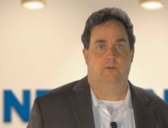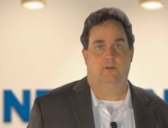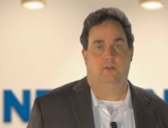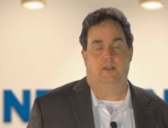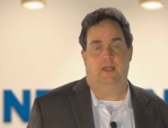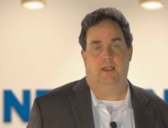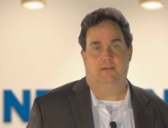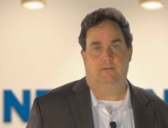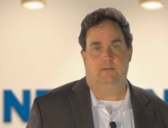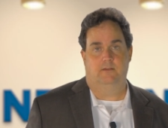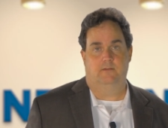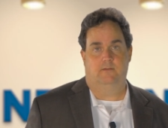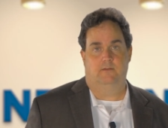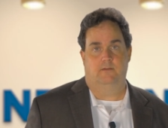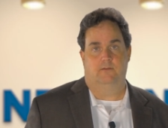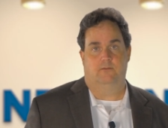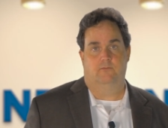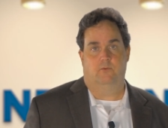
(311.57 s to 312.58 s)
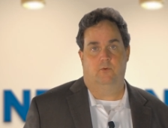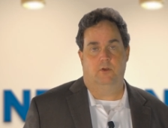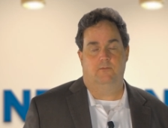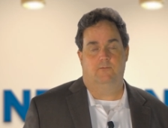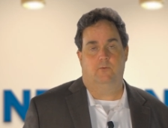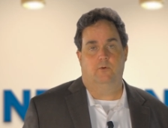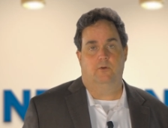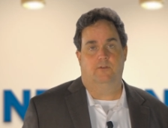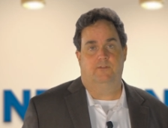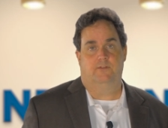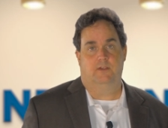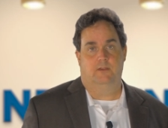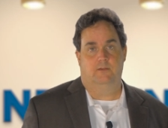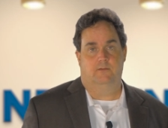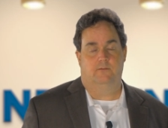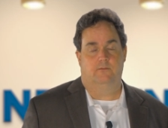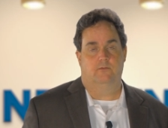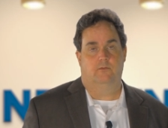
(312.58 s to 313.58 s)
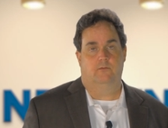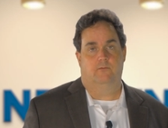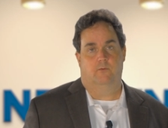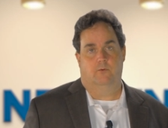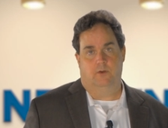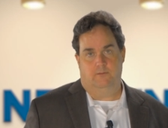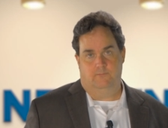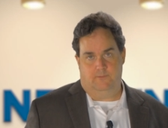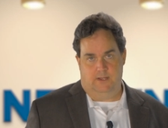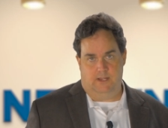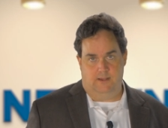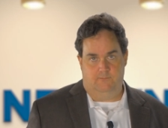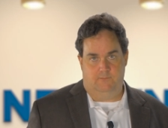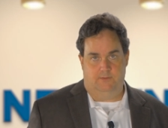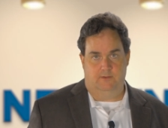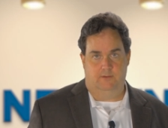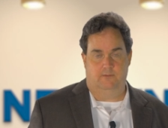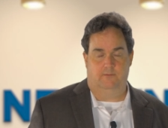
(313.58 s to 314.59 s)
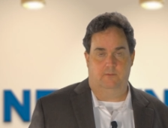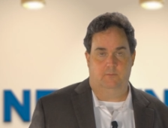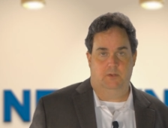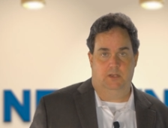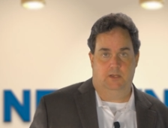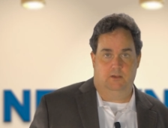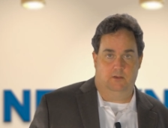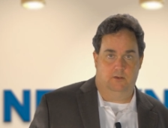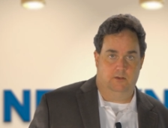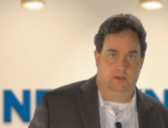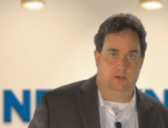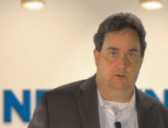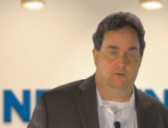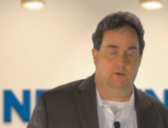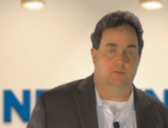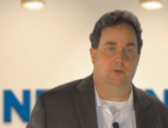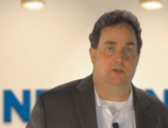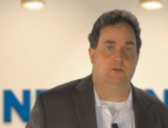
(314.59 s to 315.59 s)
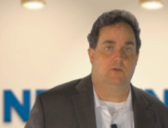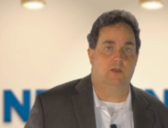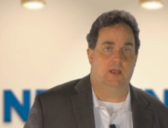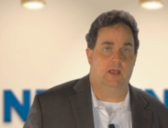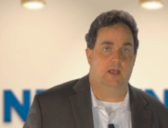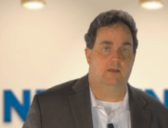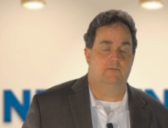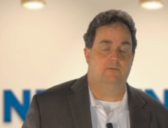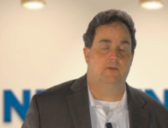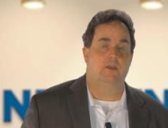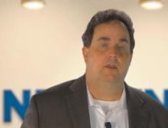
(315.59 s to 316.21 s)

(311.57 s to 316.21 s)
license is 44 cents or 45 cents, depending on the agreement you have,